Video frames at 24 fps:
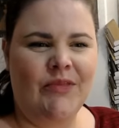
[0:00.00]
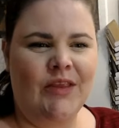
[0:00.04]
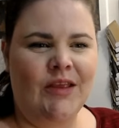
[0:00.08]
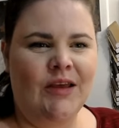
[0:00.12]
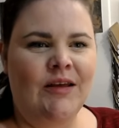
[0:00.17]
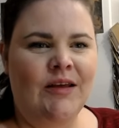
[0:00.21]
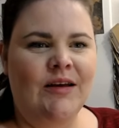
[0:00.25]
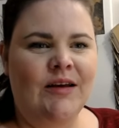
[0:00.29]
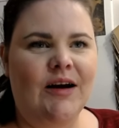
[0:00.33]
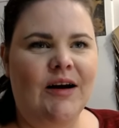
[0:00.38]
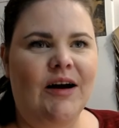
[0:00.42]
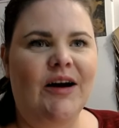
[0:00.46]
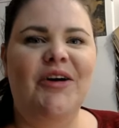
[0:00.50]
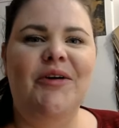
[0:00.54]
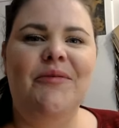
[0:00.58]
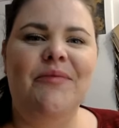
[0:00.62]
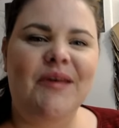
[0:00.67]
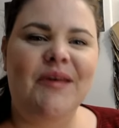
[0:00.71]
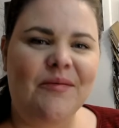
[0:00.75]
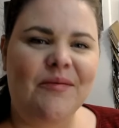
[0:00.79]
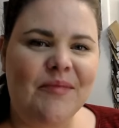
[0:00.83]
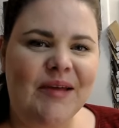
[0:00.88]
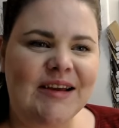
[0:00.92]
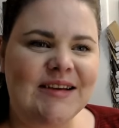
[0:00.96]
I hope
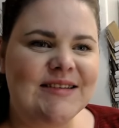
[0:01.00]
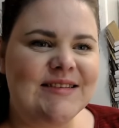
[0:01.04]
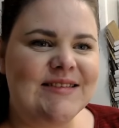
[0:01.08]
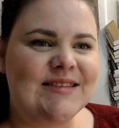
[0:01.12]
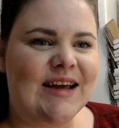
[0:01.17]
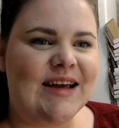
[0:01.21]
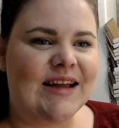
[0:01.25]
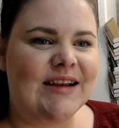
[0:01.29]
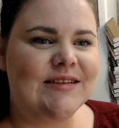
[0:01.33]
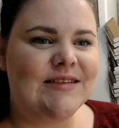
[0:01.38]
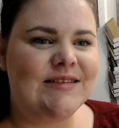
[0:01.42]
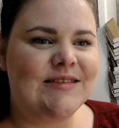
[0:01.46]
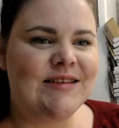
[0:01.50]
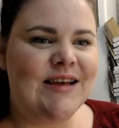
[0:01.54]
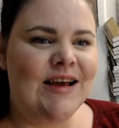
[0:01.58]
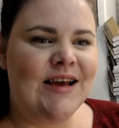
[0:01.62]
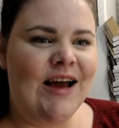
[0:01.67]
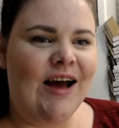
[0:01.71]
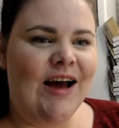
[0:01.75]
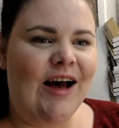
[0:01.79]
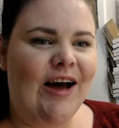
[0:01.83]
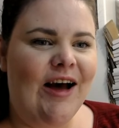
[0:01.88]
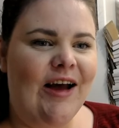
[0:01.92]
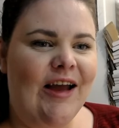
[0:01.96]
that makes sense.
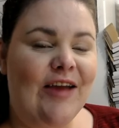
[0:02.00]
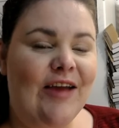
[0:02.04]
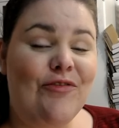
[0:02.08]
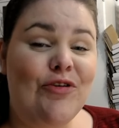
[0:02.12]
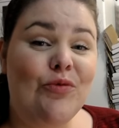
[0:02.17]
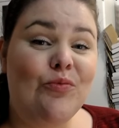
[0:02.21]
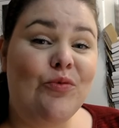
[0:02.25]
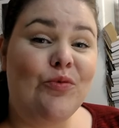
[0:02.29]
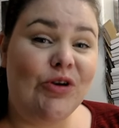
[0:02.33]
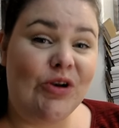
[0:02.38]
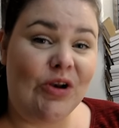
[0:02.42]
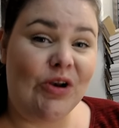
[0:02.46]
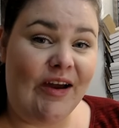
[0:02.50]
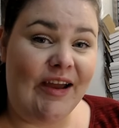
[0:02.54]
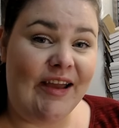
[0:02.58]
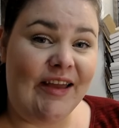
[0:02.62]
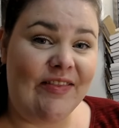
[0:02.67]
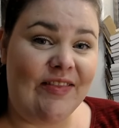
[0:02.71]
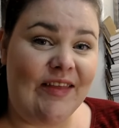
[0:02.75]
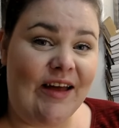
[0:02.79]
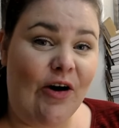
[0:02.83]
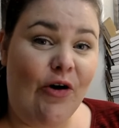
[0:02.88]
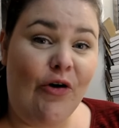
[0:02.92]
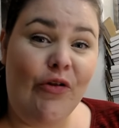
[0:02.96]
If you would like
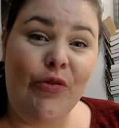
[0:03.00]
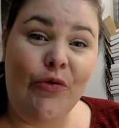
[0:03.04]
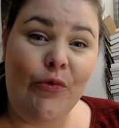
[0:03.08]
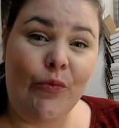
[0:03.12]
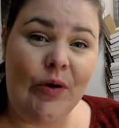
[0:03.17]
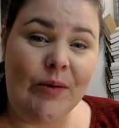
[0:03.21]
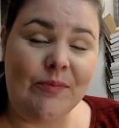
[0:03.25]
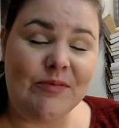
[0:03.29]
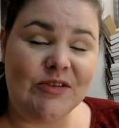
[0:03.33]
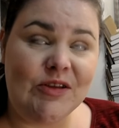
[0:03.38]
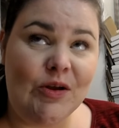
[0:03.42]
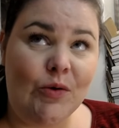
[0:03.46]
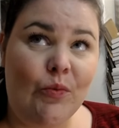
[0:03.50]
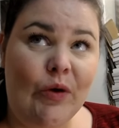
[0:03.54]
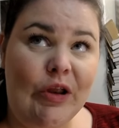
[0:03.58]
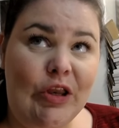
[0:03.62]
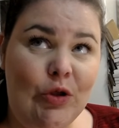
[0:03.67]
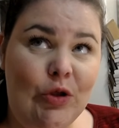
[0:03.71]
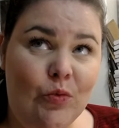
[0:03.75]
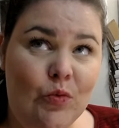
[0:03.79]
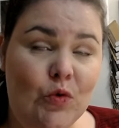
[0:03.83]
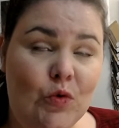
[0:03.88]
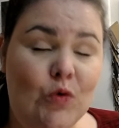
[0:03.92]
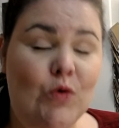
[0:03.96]
that, on the website when you
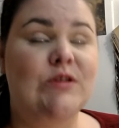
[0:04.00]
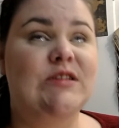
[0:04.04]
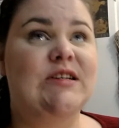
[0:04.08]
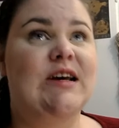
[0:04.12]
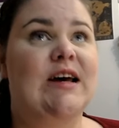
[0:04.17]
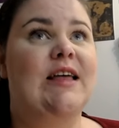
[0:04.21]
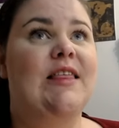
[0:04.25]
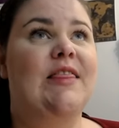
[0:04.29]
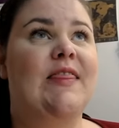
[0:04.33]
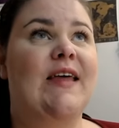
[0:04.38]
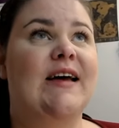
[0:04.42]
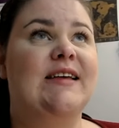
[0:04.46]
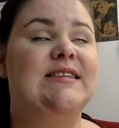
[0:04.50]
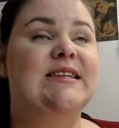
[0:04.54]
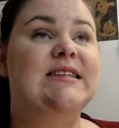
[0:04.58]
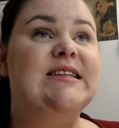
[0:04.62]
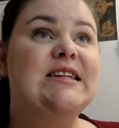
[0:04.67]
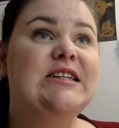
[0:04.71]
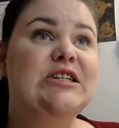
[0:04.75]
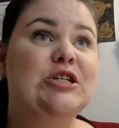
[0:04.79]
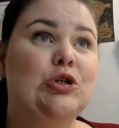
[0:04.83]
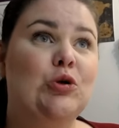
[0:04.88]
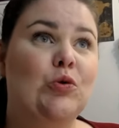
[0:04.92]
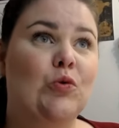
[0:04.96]
order, there's
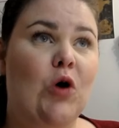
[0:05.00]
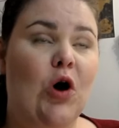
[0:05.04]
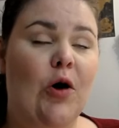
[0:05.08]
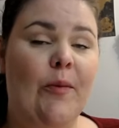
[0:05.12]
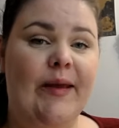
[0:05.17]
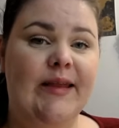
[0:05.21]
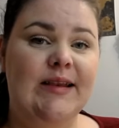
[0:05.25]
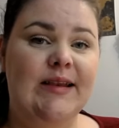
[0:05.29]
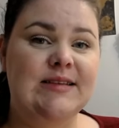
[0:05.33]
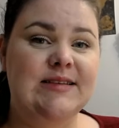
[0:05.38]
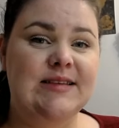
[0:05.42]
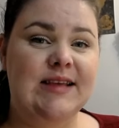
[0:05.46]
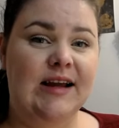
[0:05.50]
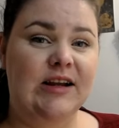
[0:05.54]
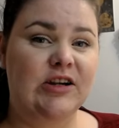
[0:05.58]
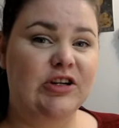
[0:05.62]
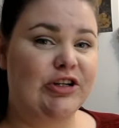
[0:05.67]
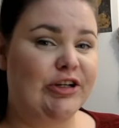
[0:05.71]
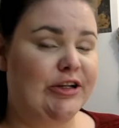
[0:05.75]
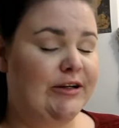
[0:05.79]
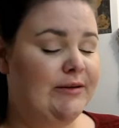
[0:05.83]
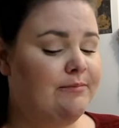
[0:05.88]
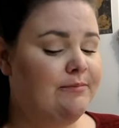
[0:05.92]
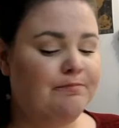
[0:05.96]
additional comments
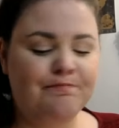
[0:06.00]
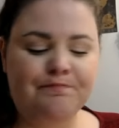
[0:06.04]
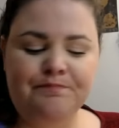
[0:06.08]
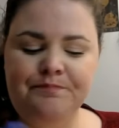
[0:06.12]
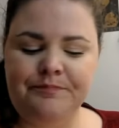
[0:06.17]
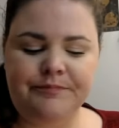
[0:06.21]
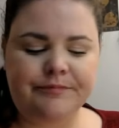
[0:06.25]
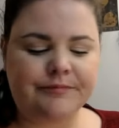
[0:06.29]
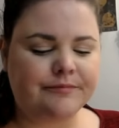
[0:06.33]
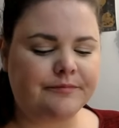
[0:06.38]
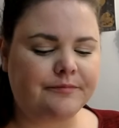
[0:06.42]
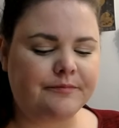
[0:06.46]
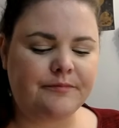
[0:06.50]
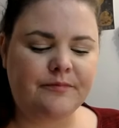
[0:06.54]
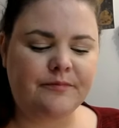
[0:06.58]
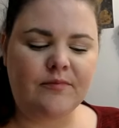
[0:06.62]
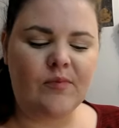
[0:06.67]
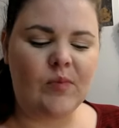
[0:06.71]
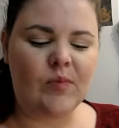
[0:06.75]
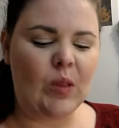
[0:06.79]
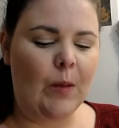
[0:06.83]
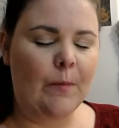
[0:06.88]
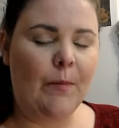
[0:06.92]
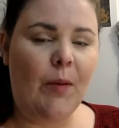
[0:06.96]
section.
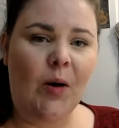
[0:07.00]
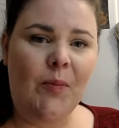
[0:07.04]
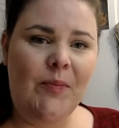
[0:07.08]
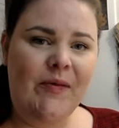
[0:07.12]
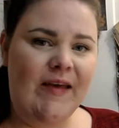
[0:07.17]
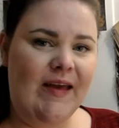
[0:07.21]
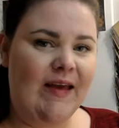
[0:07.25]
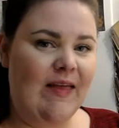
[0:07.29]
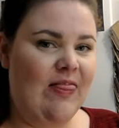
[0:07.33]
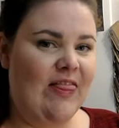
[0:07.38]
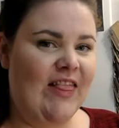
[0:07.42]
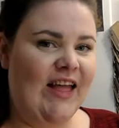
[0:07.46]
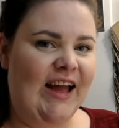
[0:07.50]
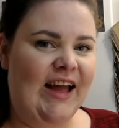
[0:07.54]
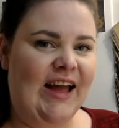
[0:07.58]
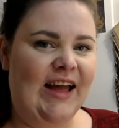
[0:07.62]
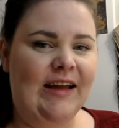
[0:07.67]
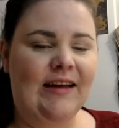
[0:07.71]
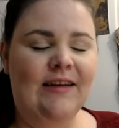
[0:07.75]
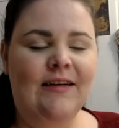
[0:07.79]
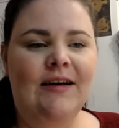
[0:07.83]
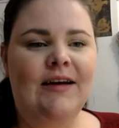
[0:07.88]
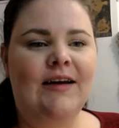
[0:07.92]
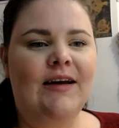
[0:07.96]
Pop it in there
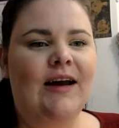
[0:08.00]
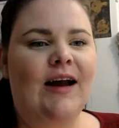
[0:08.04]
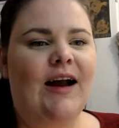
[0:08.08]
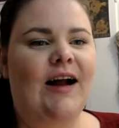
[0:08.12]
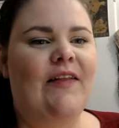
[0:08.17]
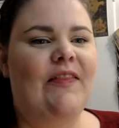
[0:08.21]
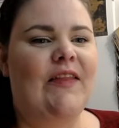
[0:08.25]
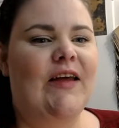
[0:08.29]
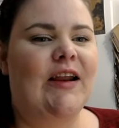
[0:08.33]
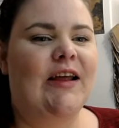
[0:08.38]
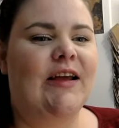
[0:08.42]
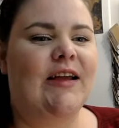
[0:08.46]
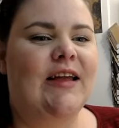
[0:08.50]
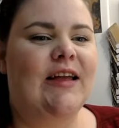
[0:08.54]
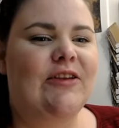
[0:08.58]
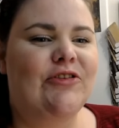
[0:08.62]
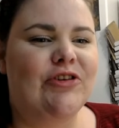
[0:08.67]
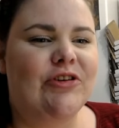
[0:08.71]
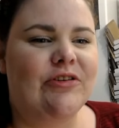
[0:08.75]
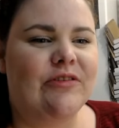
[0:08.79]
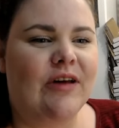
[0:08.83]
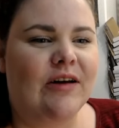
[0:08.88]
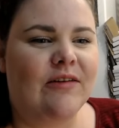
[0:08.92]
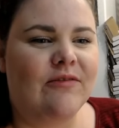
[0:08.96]
and then I can do
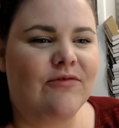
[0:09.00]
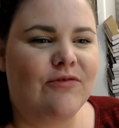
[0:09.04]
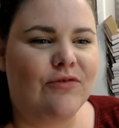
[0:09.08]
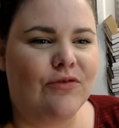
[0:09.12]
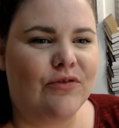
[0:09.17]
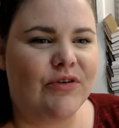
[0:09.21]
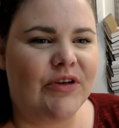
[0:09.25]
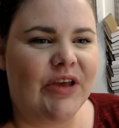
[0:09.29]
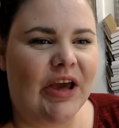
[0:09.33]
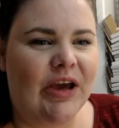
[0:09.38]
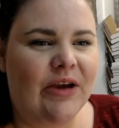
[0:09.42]
that for you.